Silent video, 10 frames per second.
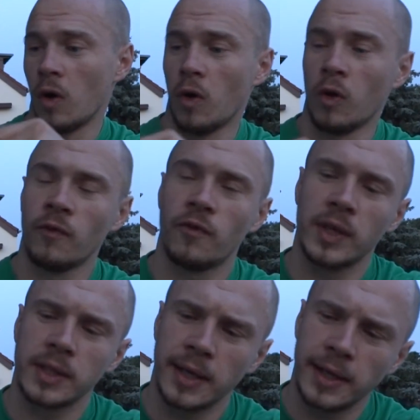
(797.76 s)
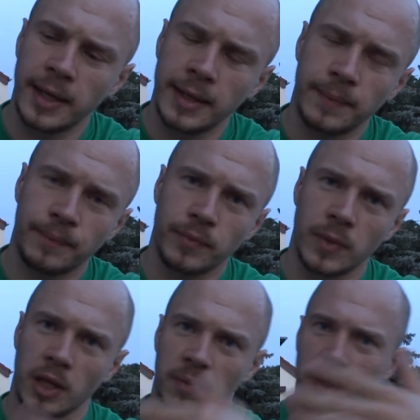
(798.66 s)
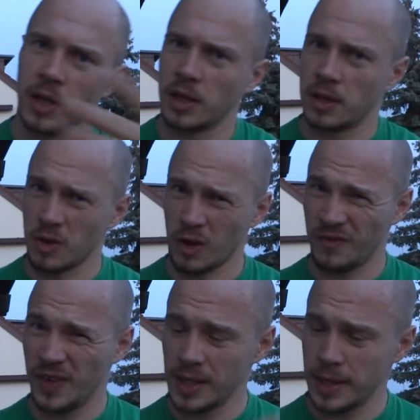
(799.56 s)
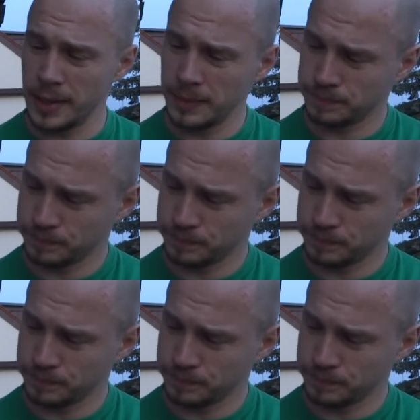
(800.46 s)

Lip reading: Unfiltriert. This means it's not filtered.